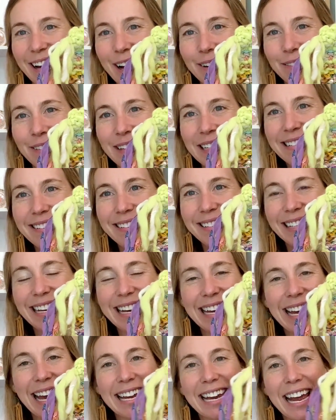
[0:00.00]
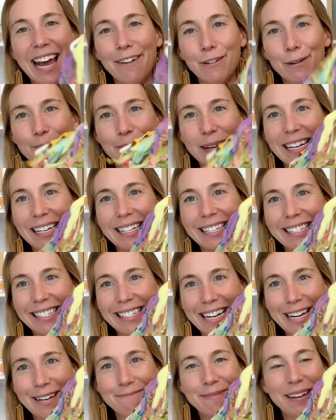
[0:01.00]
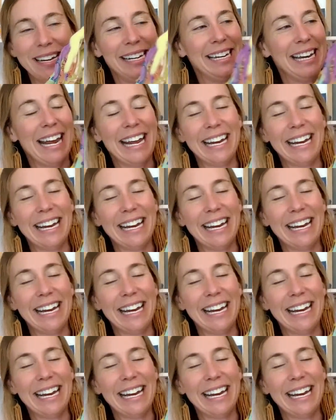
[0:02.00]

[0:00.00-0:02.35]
obviously, and have it be a statement.